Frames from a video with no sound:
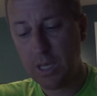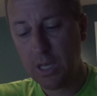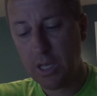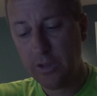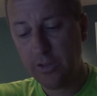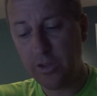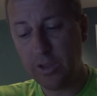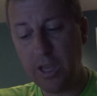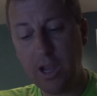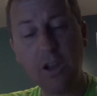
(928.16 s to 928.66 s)

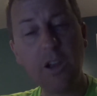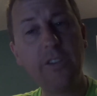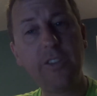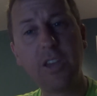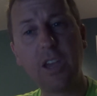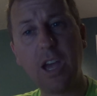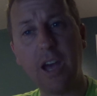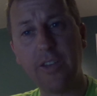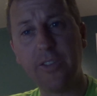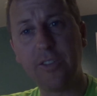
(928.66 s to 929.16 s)
So there is
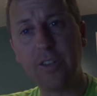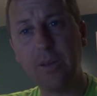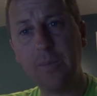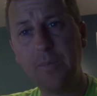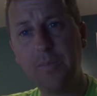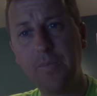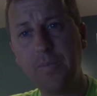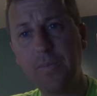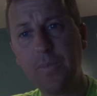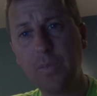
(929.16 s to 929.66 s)
Augustine.
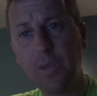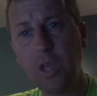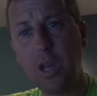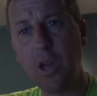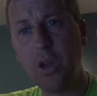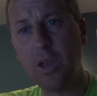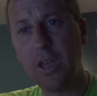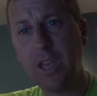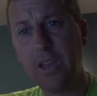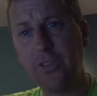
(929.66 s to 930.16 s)
You
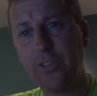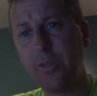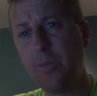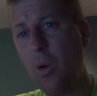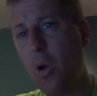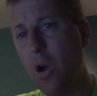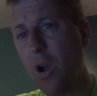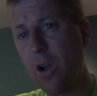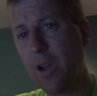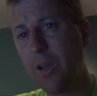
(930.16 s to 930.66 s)
know, he gives some
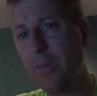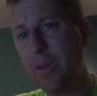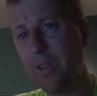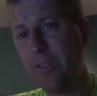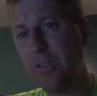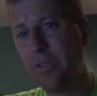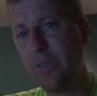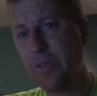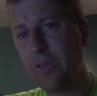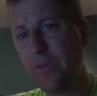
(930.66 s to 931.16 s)

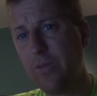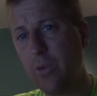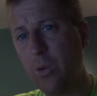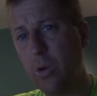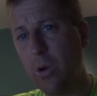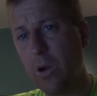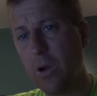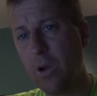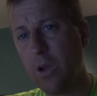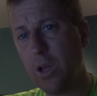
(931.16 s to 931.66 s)
arguments
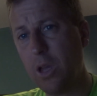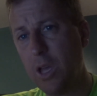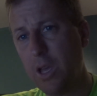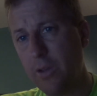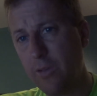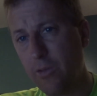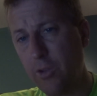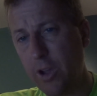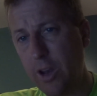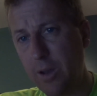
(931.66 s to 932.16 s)
for
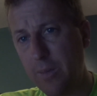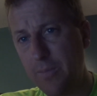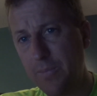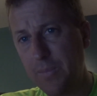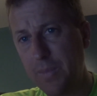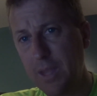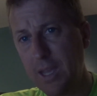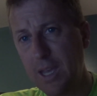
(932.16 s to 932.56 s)
freedom.